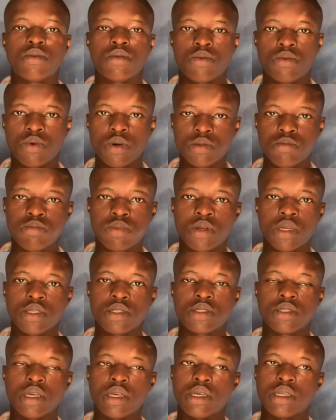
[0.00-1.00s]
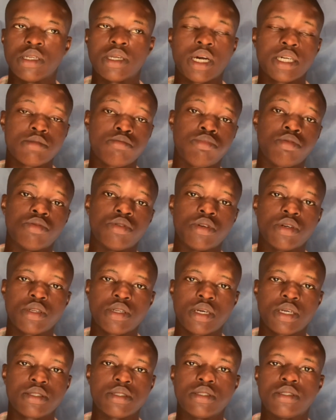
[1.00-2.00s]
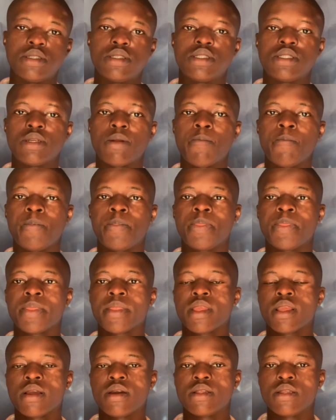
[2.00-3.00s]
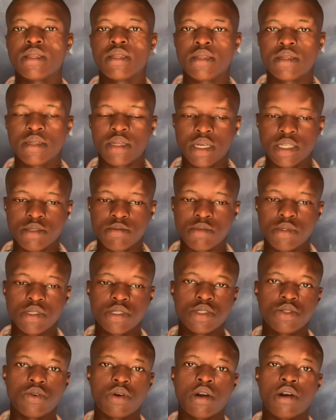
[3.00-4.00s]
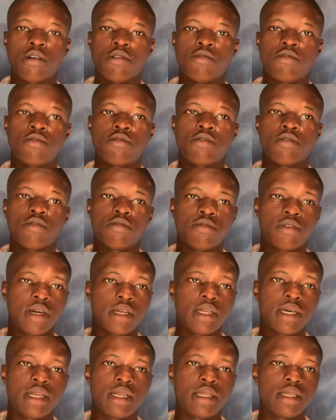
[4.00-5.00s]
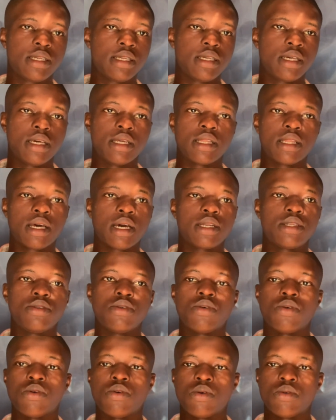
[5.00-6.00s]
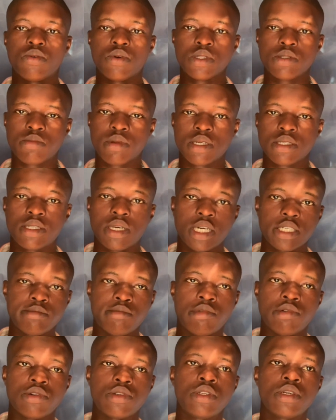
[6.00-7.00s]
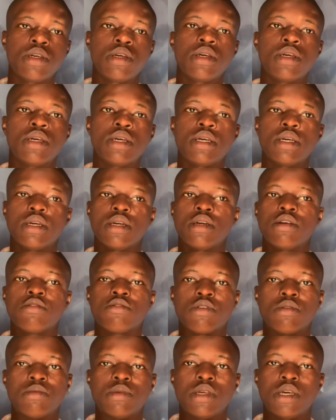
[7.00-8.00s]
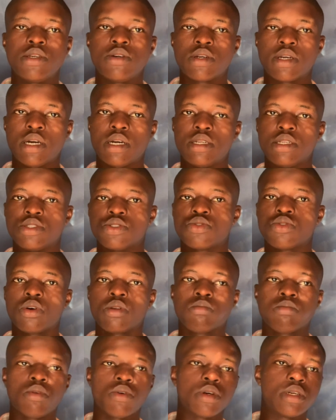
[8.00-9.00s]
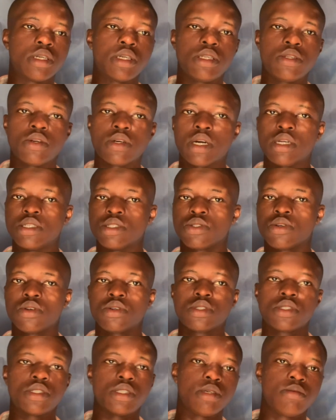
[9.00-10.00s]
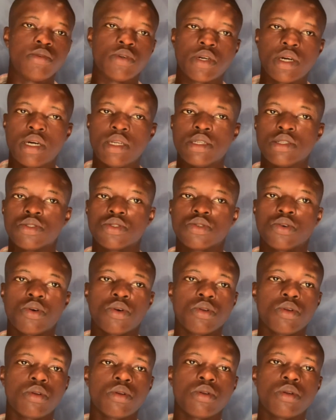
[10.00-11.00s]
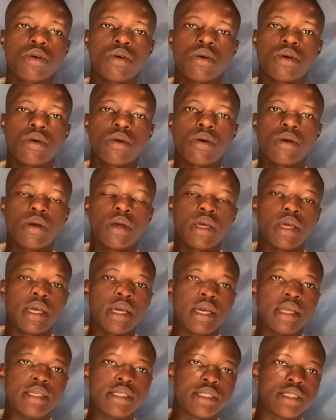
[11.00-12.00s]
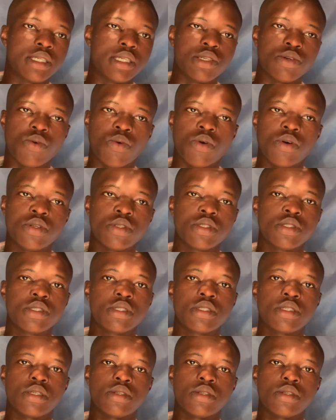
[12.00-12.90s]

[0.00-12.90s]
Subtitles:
WordPress dashboard. That is it. That means you have finally entered your WordPress dashboard. From there you can install plugin, you can install theme, you can install anything you want.